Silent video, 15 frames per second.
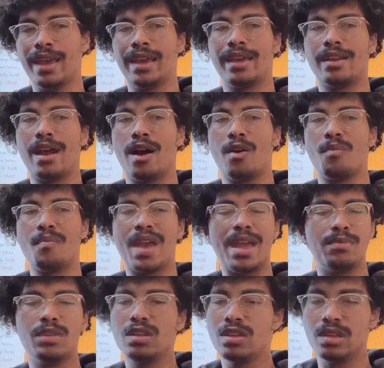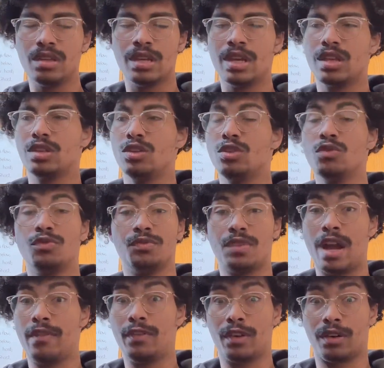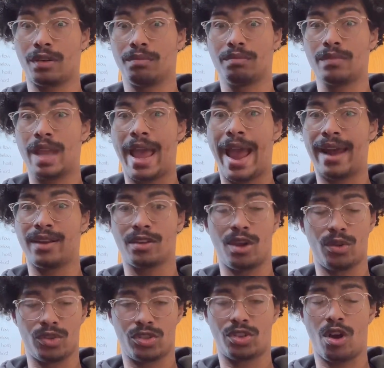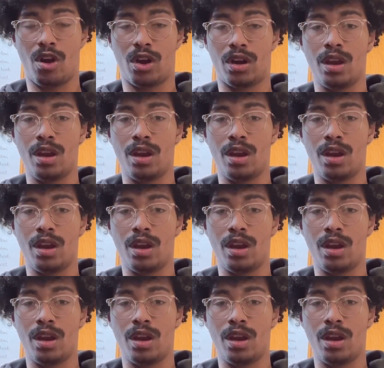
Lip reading: Maybe you've never had a ghost car.